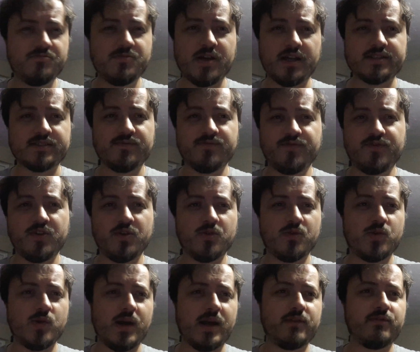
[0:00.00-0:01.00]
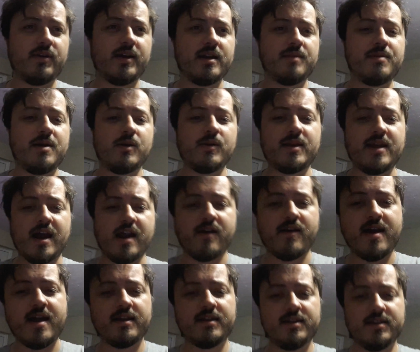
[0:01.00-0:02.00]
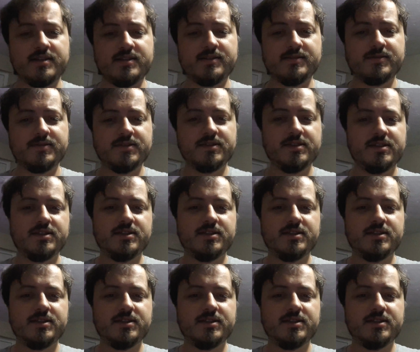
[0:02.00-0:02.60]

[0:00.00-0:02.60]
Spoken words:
doesn't feel quite right about Karak and